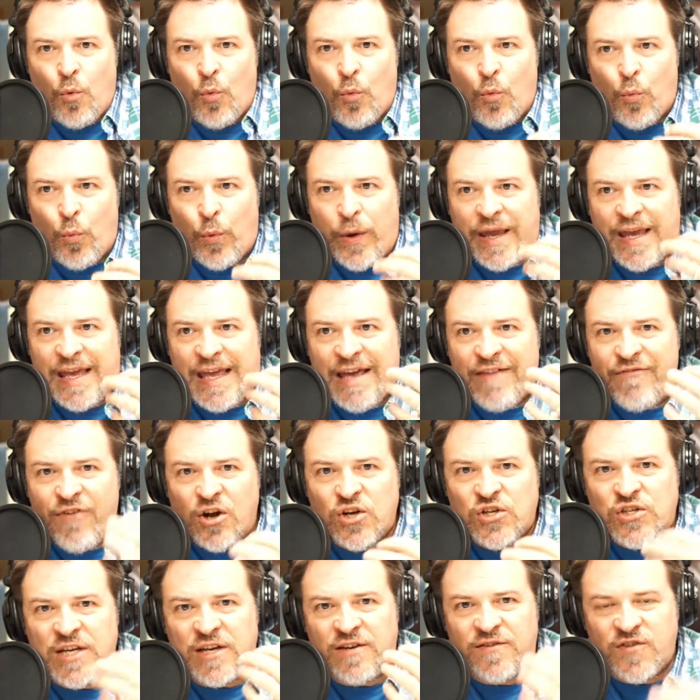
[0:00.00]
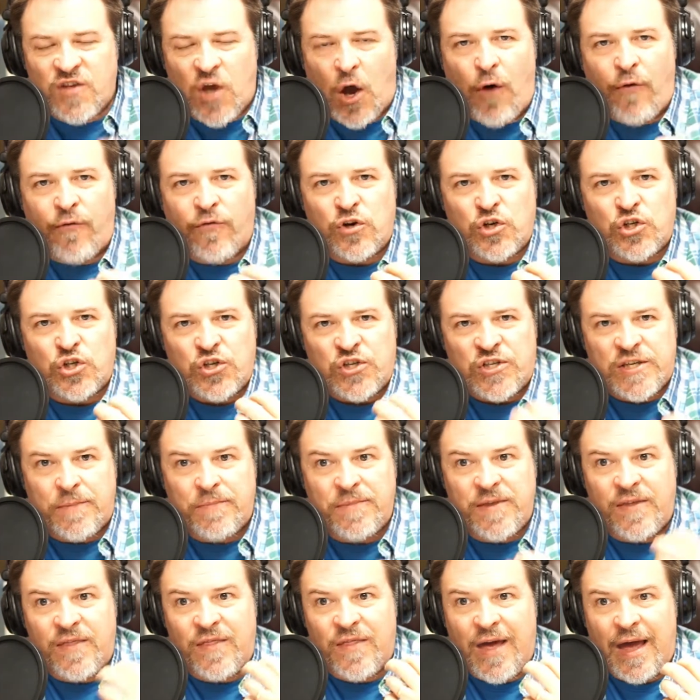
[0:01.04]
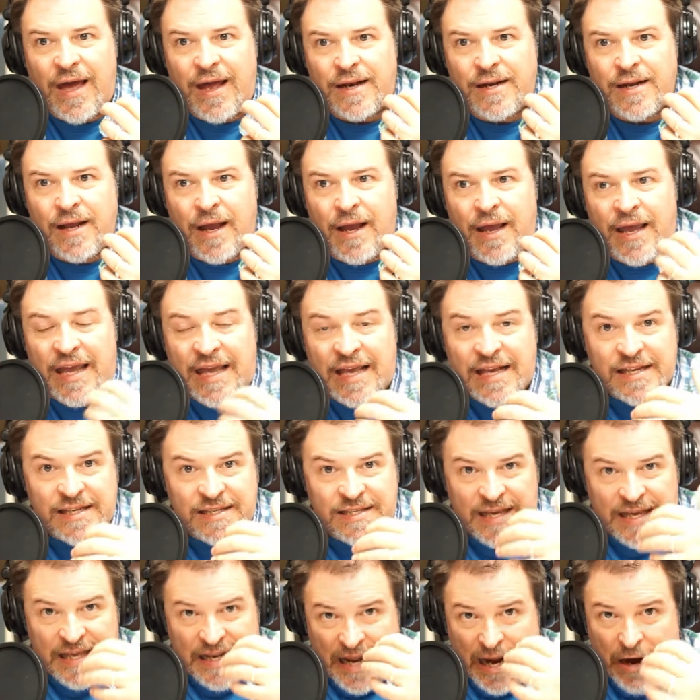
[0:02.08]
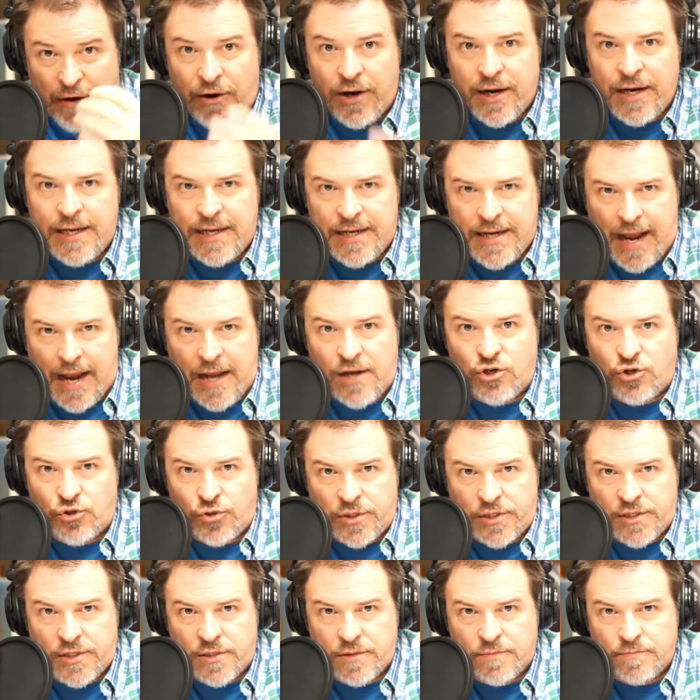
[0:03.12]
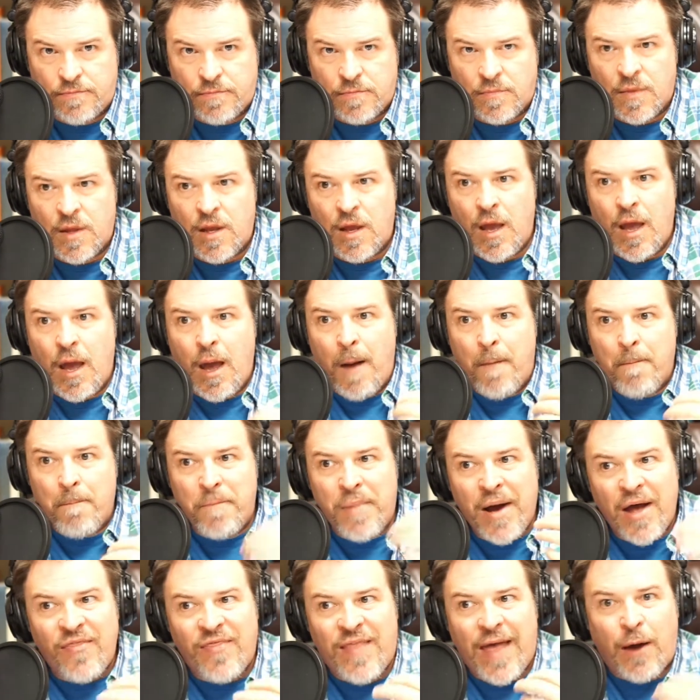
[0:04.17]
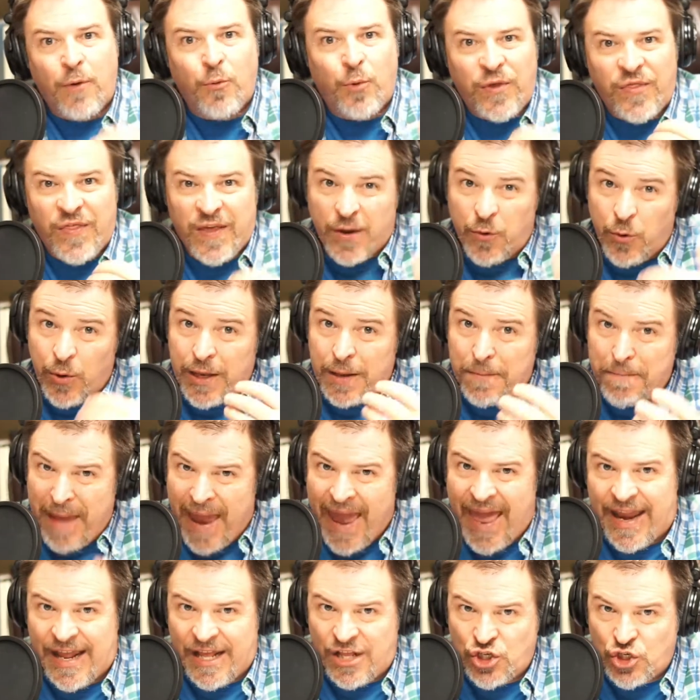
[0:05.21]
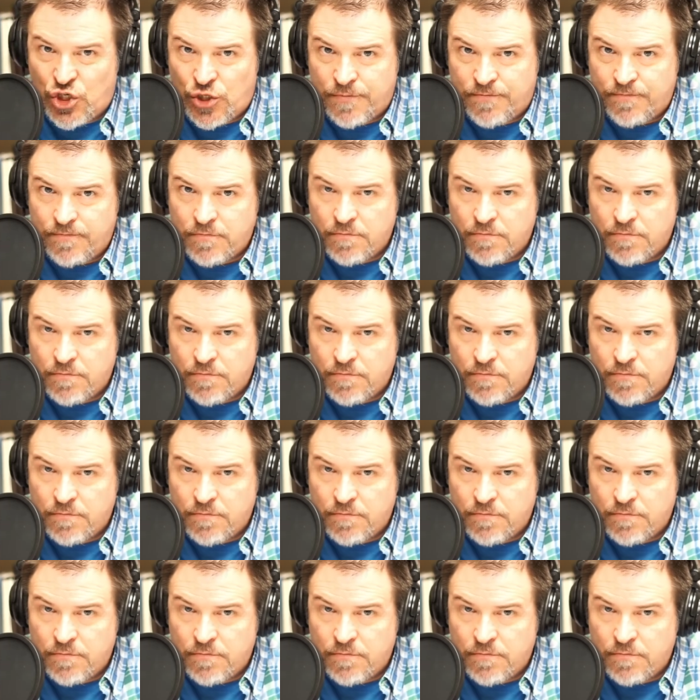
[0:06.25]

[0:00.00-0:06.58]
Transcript: We give ourselves over to something that is inherently dangerous, but that we think we can manage.